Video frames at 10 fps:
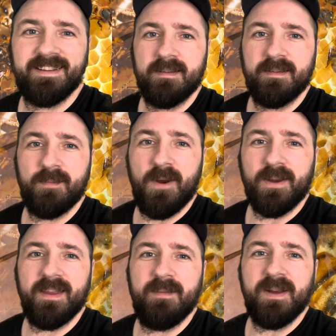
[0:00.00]
The
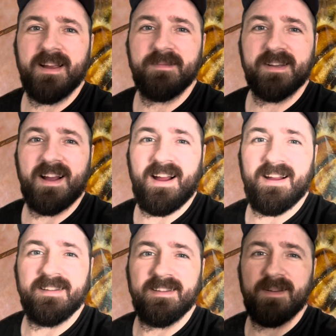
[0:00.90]
worker then becomes a
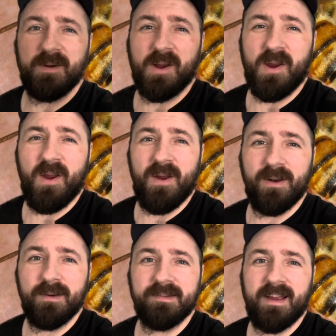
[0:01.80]
guard and will hurl
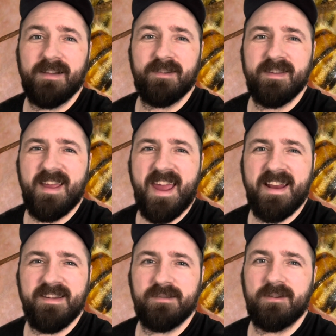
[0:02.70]
herself at
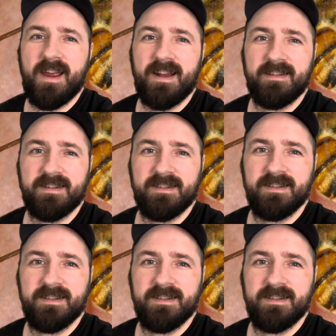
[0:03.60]
any threat.